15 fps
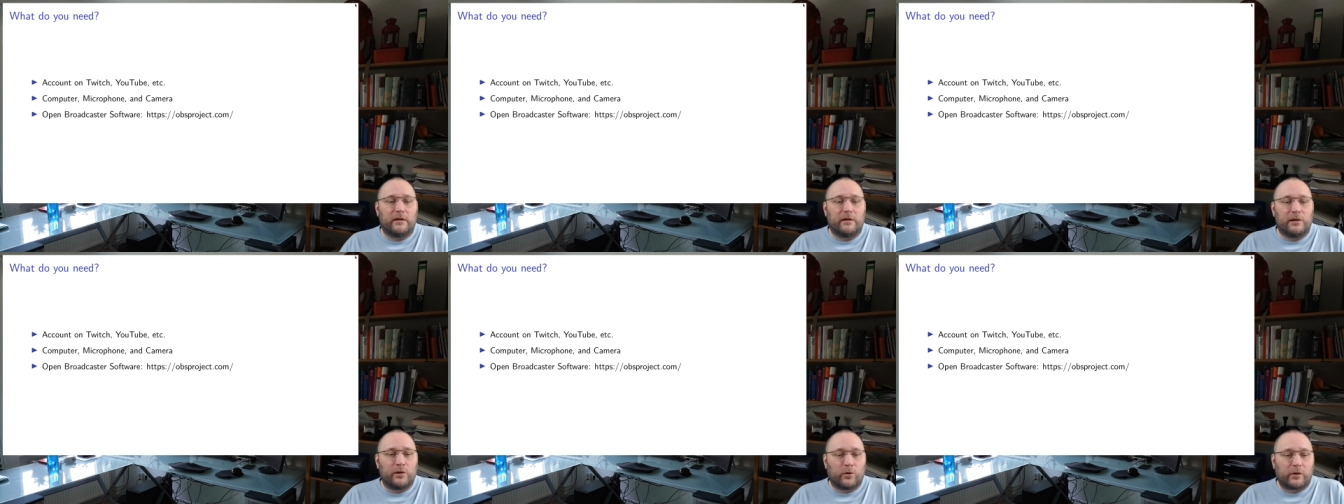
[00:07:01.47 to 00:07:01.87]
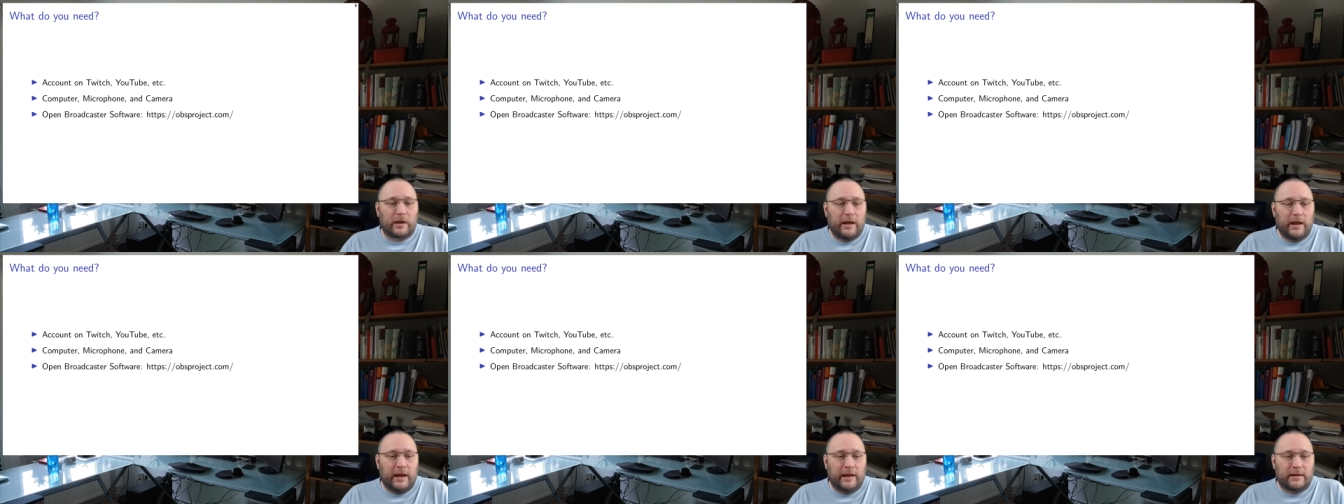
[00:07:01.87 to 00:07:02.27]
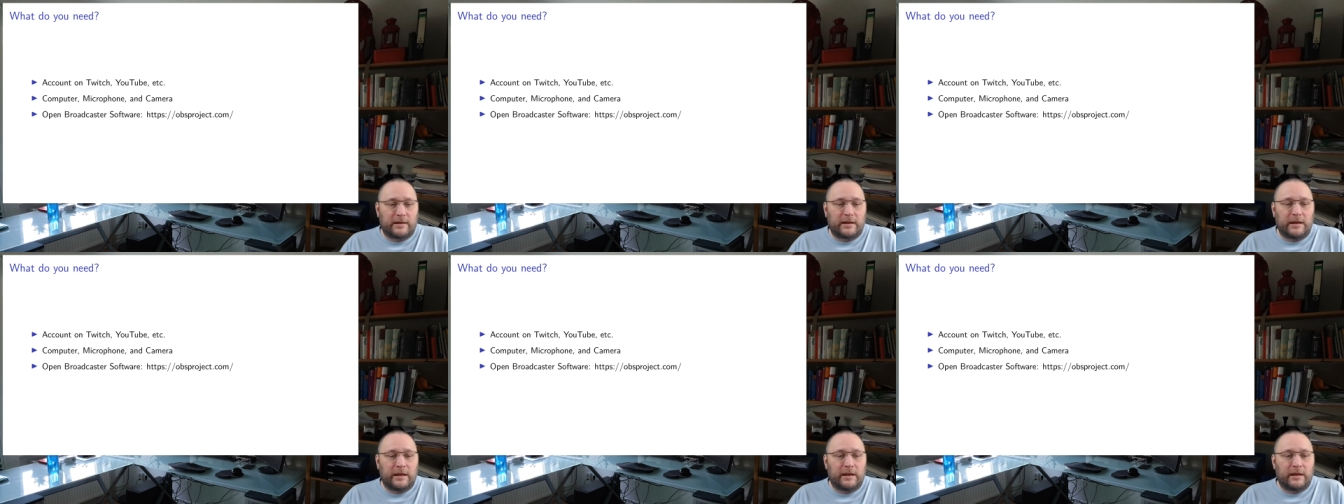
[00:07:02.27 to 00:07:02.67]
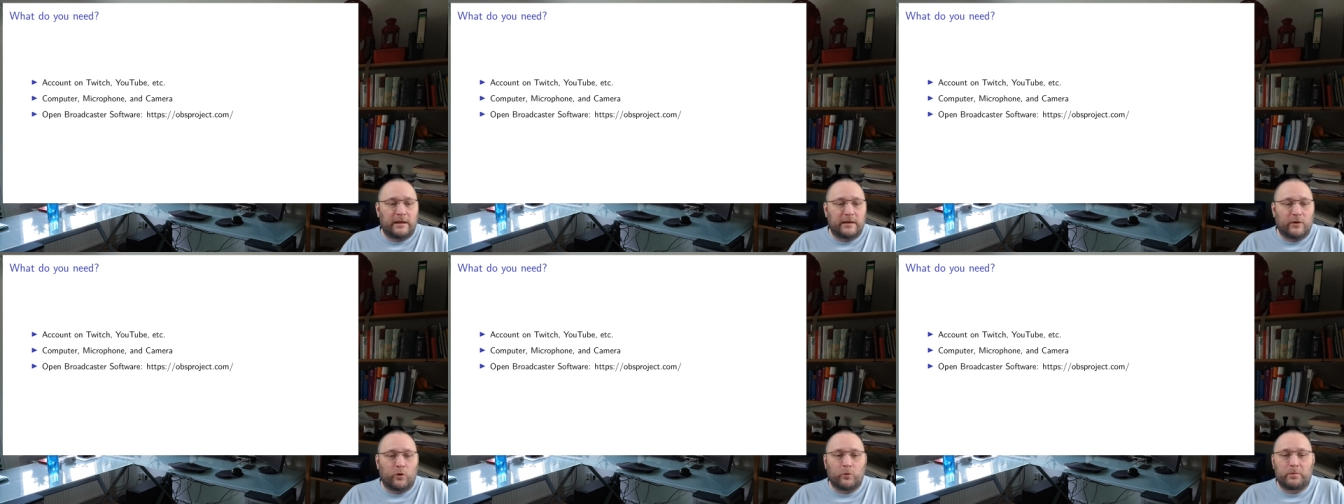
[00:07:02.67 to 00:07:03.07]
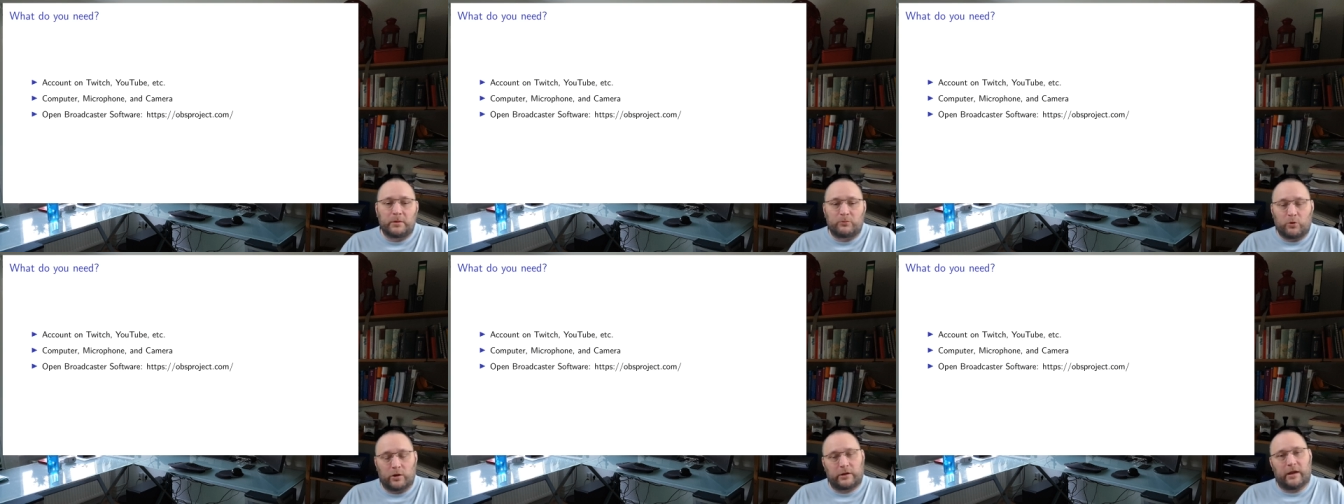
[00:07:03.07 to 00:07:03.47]
look at the Open
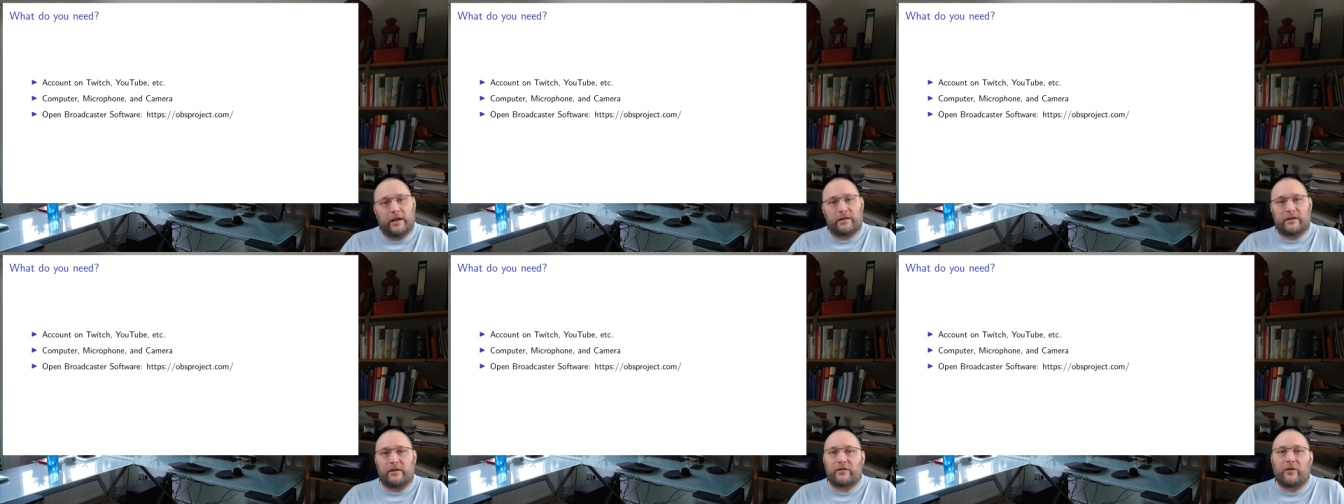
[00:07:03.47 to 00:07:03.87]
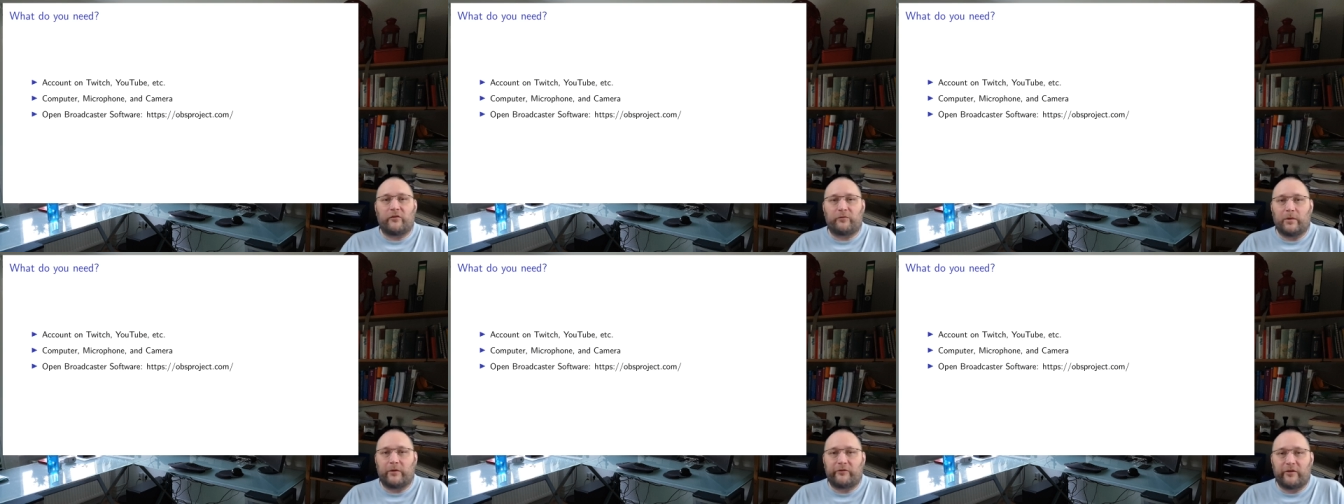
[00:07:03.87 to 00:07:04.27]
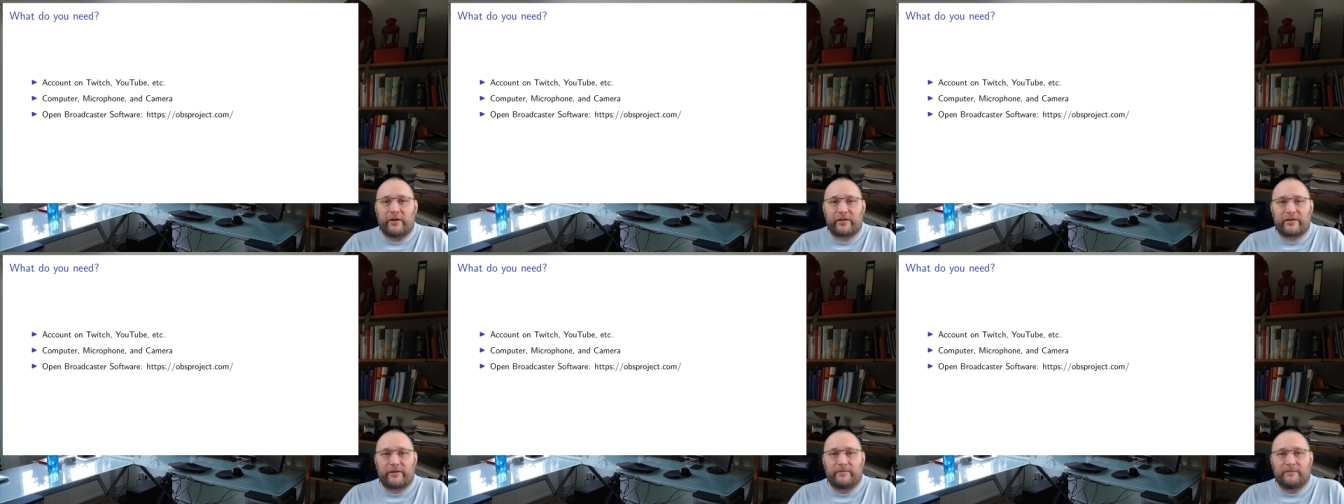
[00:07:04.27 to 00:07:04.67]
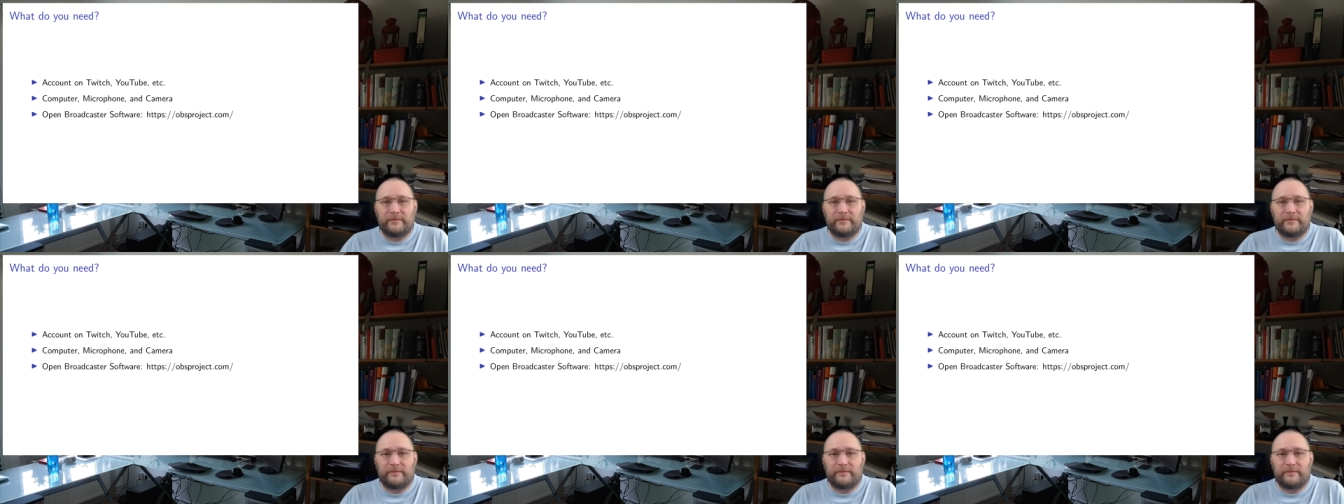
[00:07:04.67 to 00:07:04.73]
Broadcaster software first.